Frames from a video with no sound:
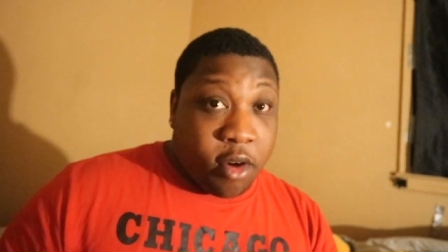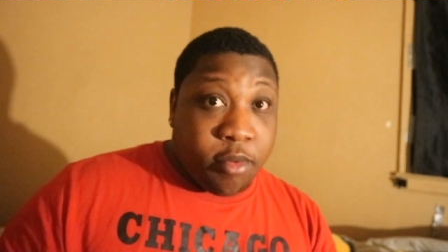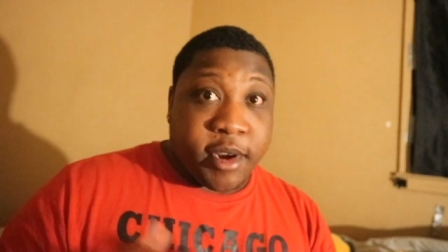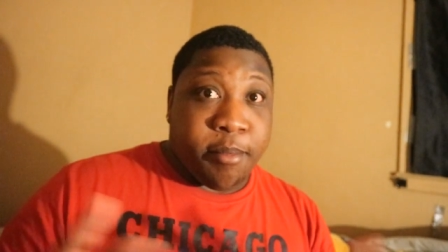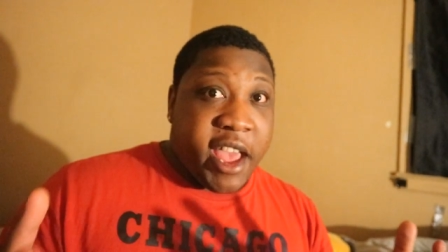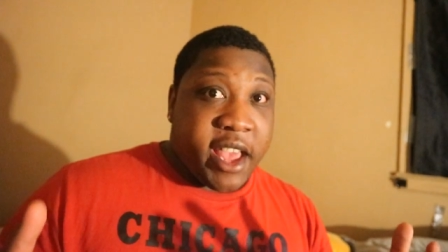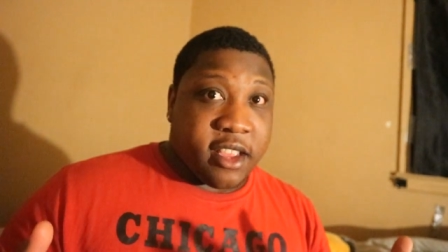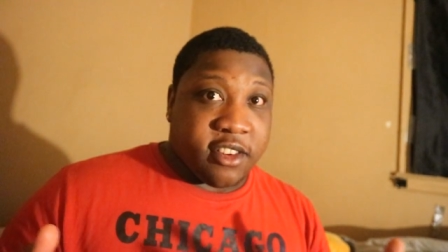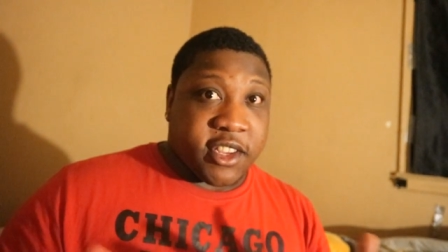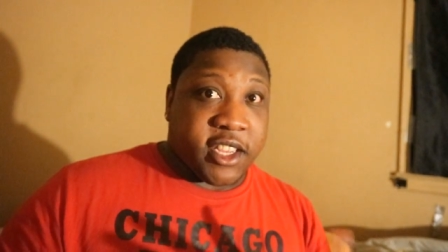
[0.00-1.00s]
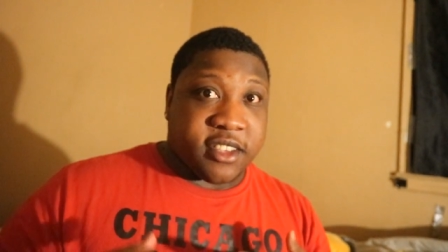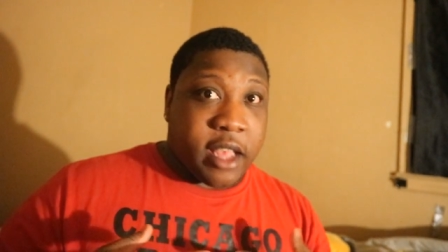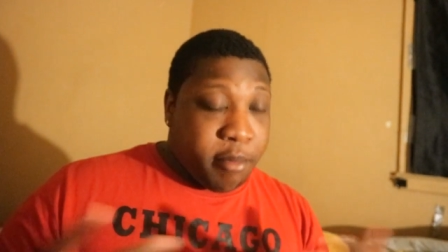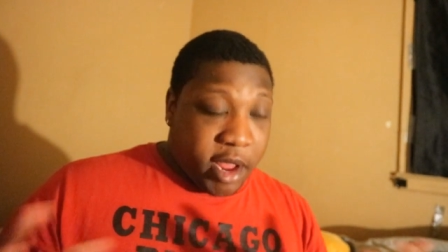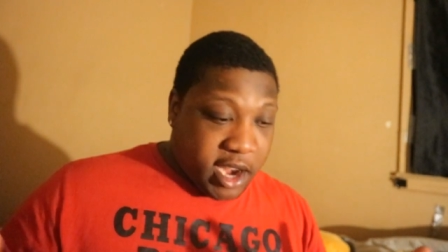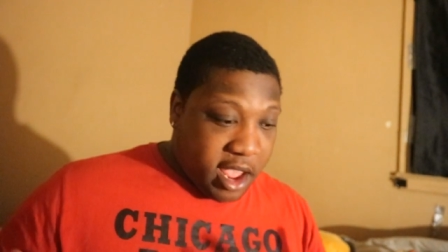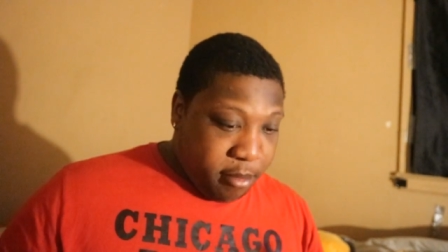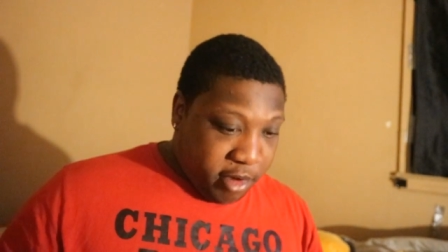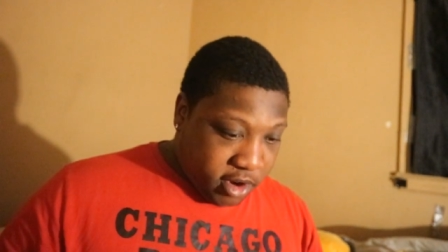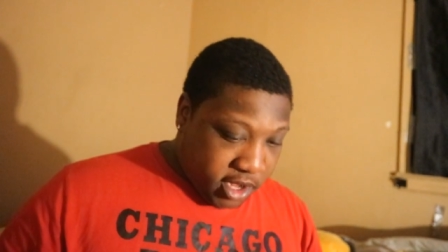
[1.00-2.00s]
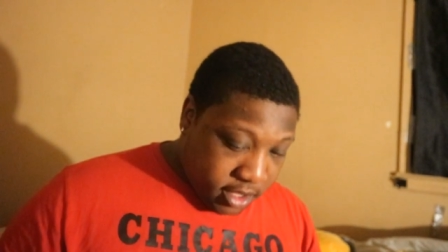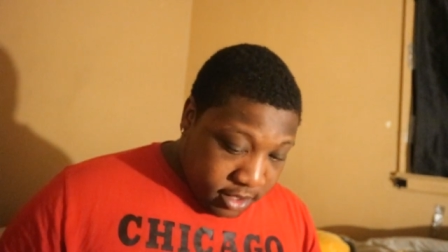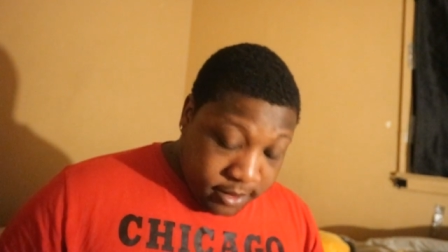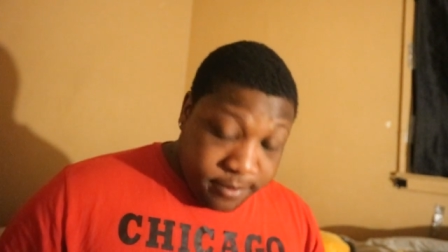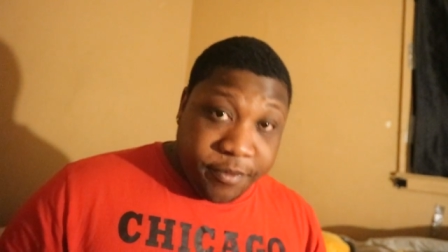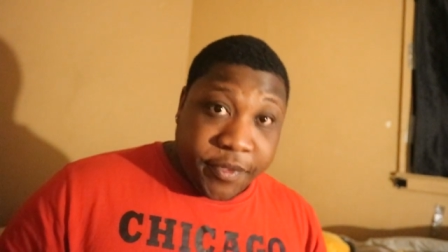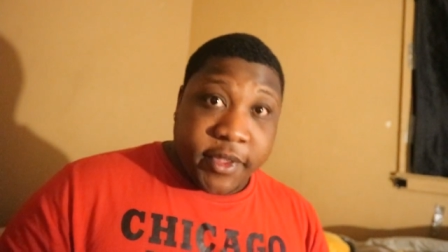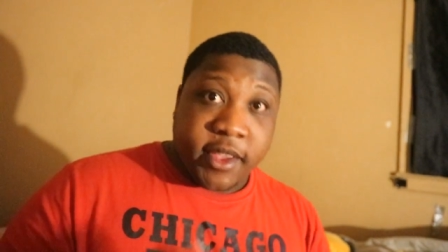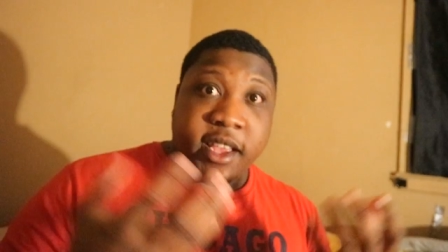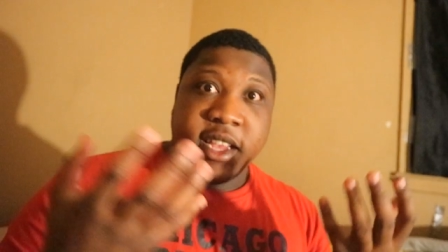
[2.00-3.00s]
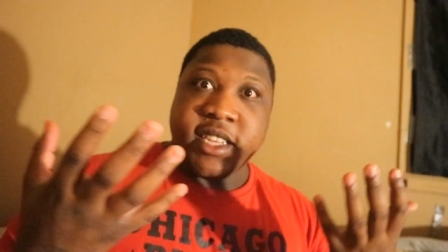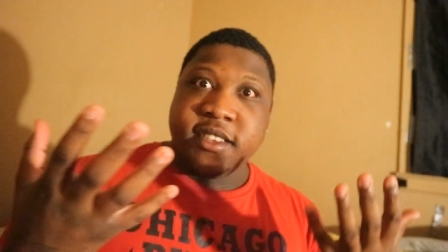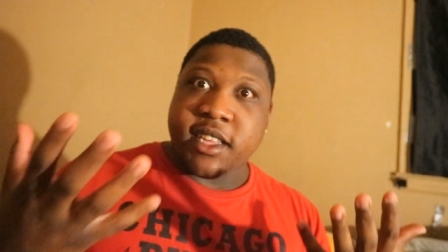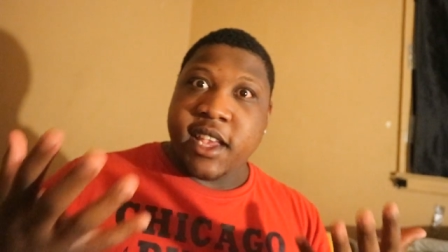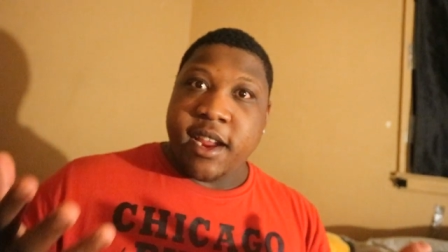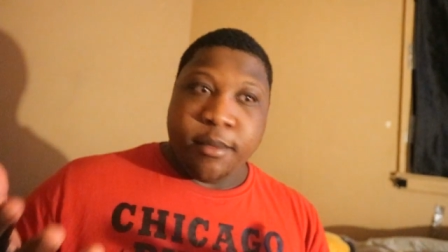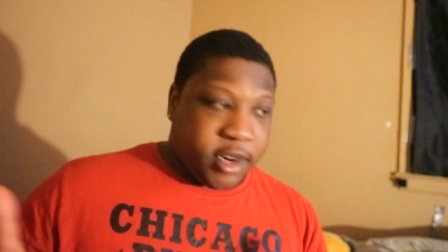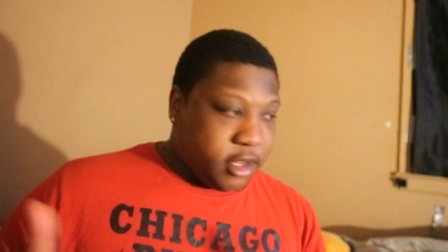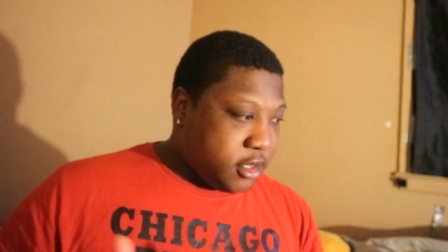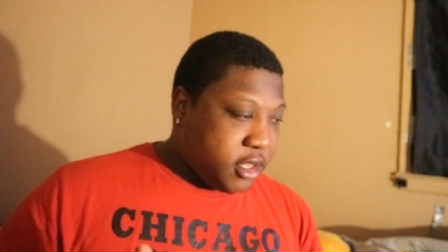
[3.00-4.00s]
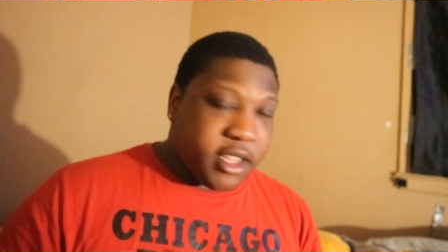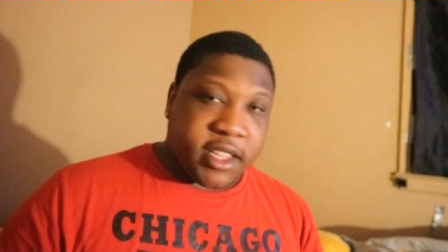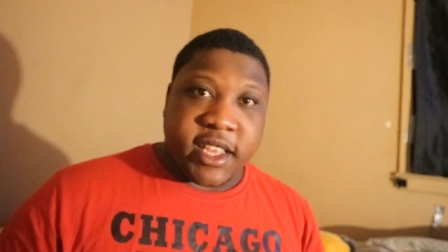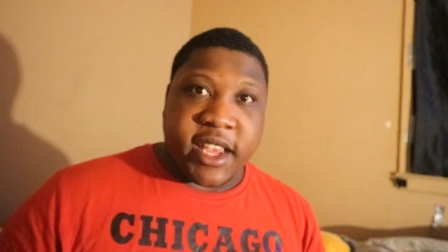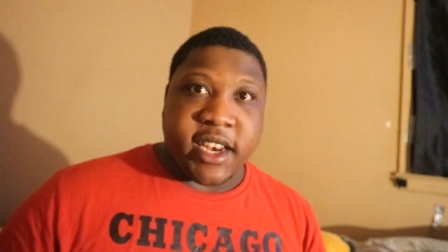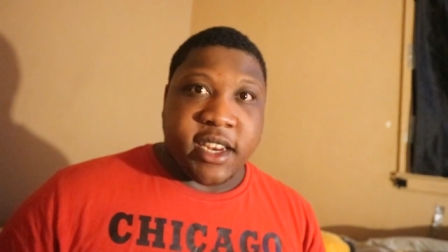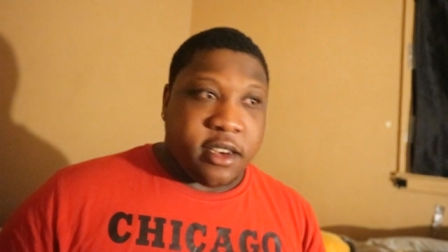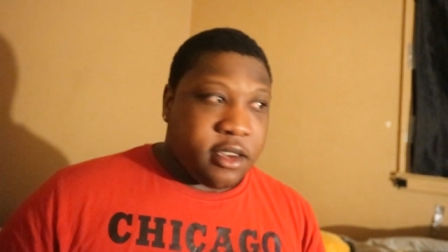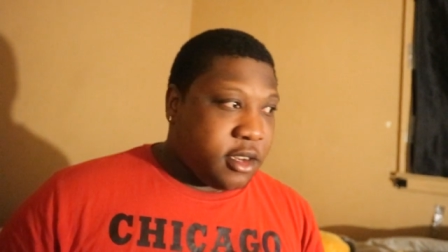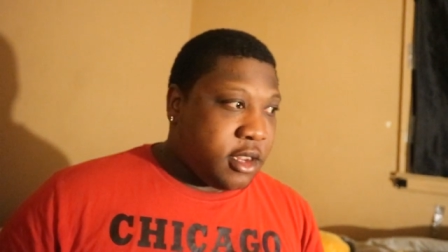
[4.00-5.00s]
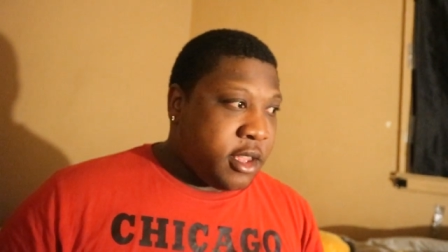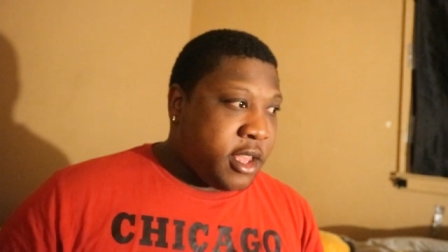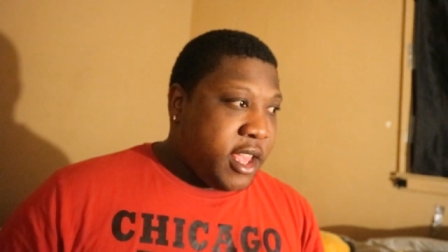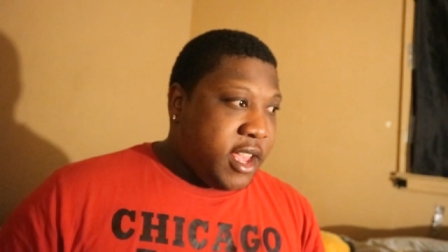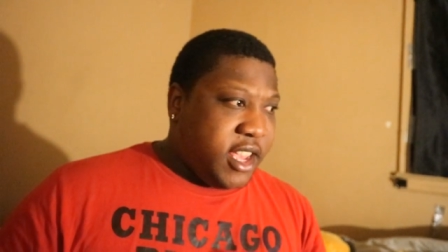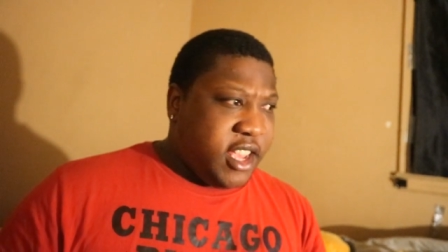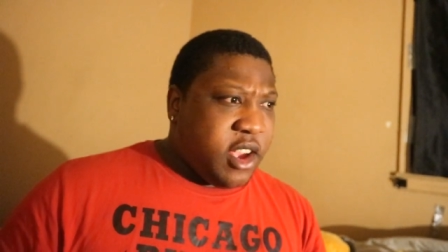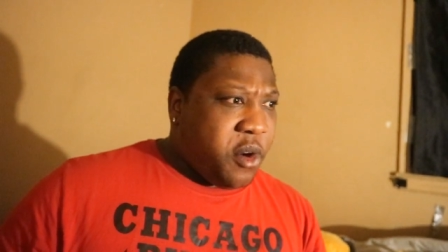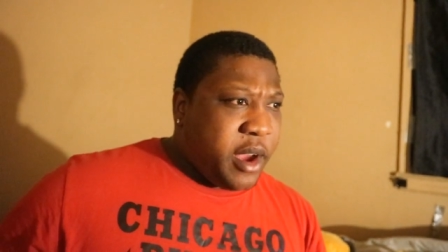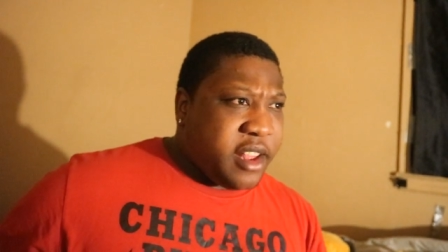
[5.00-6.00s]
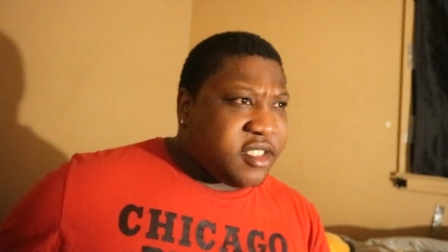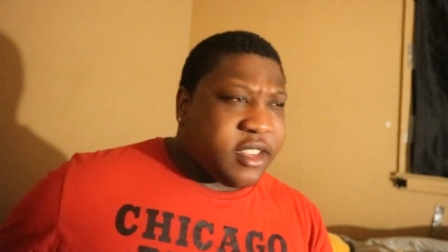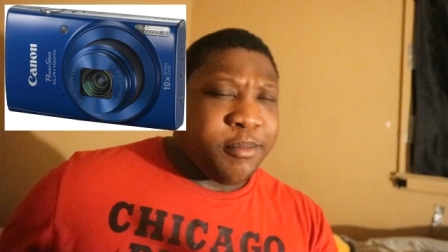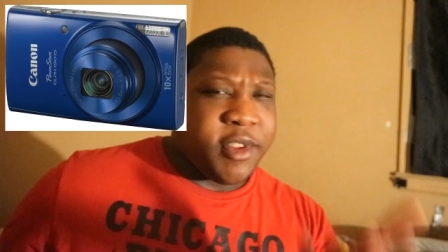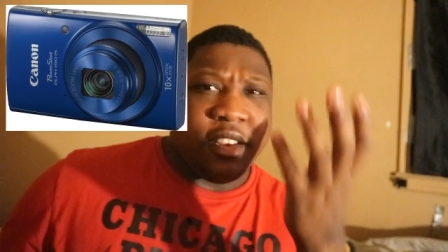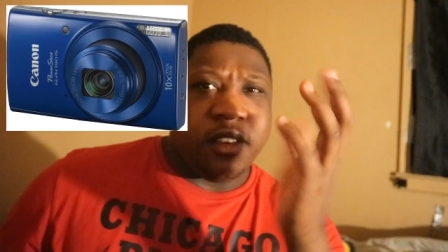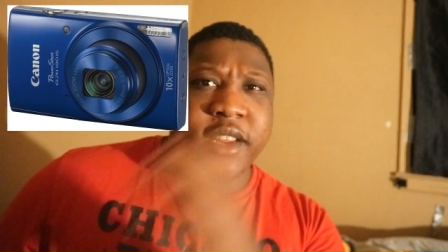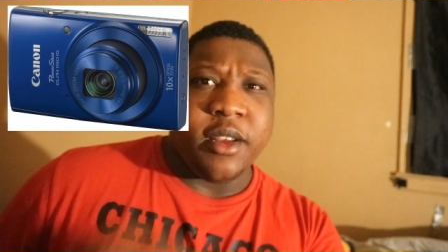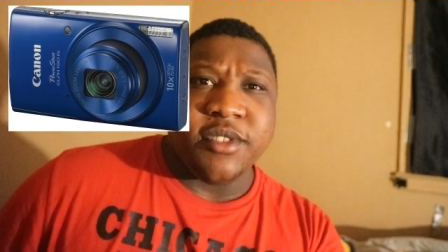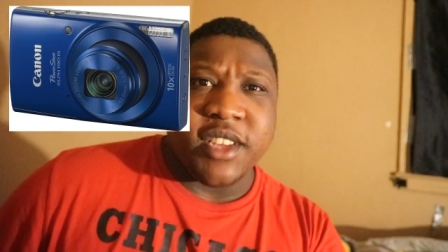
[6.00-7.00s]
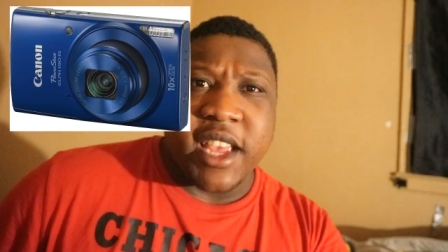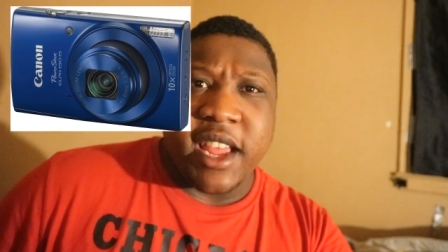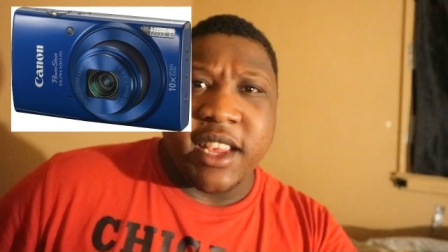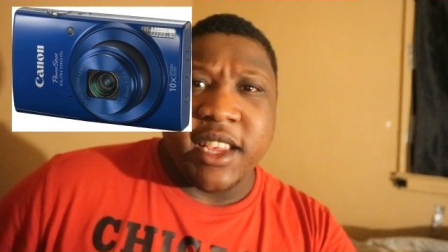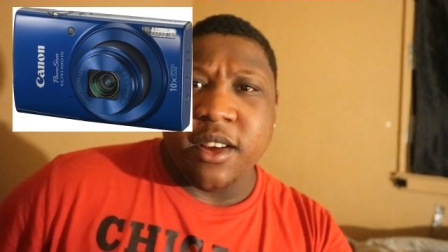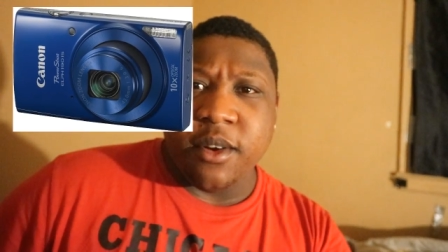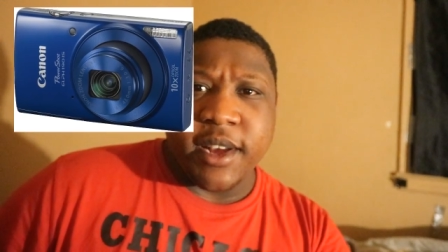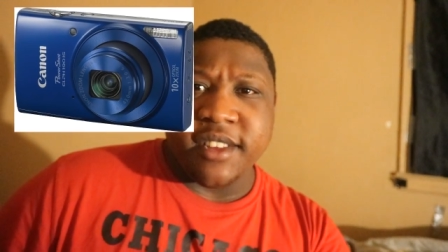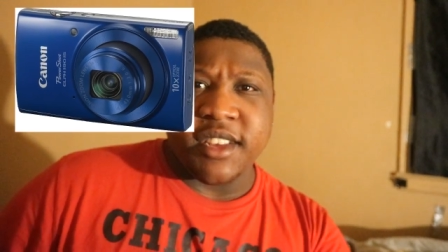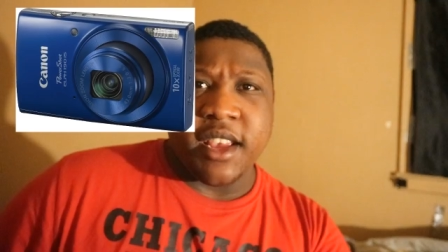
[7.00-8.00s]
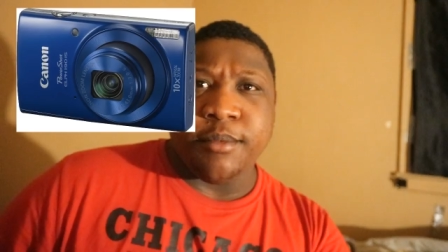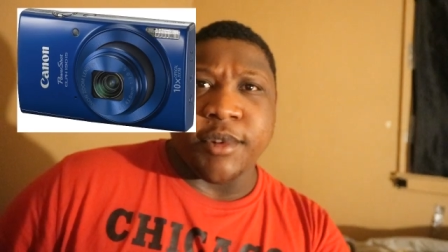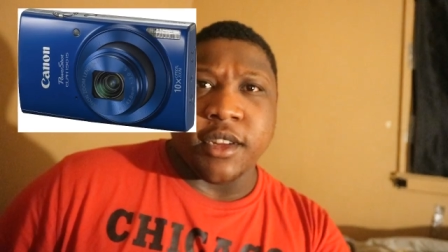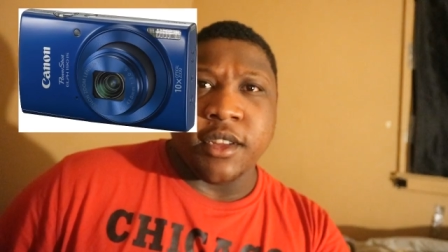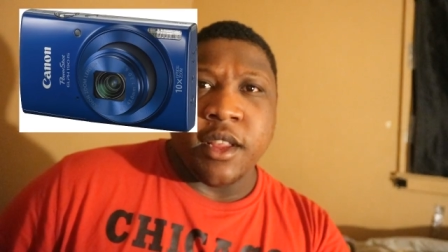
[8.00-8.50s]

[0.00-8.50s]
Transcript: I open the package. It say my name on it. It's a camera. Canon EOS something. It was a Canon EOS camera.